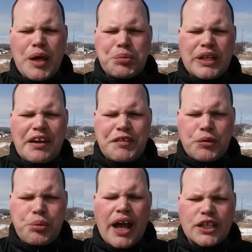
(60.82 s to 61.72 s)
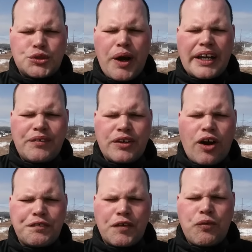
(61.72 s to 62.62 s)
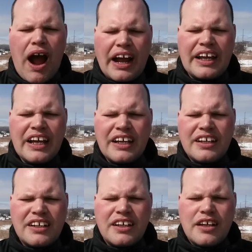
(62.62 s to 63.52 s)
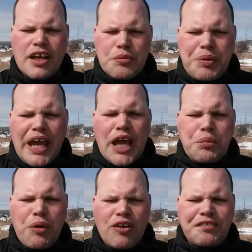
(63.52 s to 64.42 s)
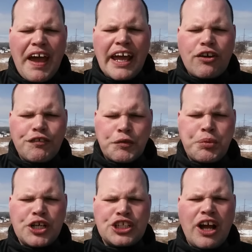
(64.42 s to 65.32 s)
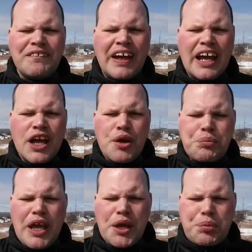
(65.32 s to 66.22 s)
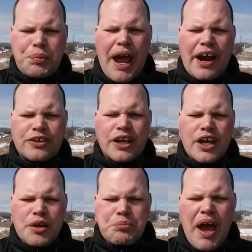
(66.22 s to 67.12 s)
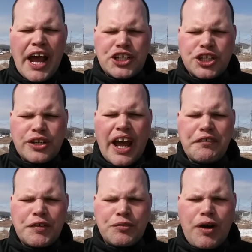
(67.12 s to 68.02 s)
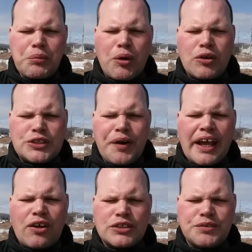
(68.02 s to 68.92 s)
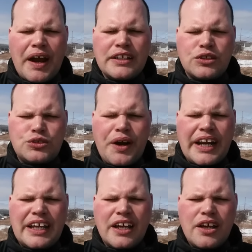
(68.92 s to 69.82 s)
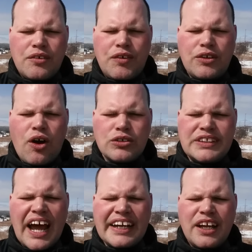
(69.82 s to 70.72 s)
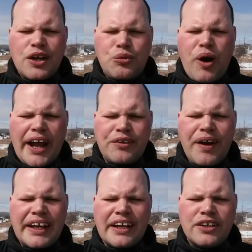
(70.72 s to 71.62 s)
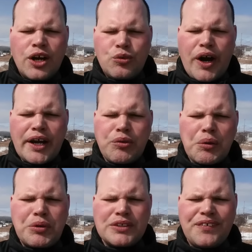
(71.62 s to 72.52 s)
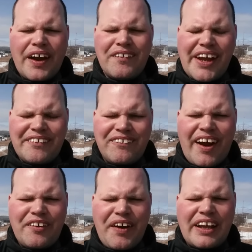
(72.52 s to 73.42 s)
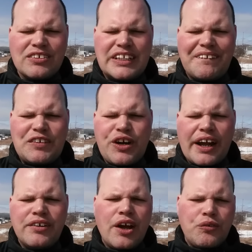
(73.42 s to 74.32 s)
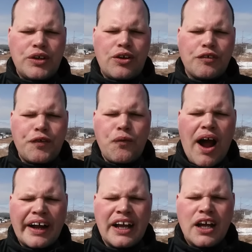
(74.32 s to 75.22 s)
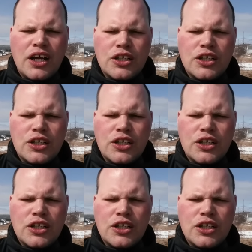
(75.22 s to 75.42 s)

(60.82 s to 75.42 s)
people to have your umbrellas ready when you go for a walk. People in Vancouver, British Columbia, be prepared. Make sure to have your rubber boots, ankles, and ankles ready. When you go outside, wear your rain gear, wear your rubber boots, wear your ankles to keep you dry. When you go for a walk,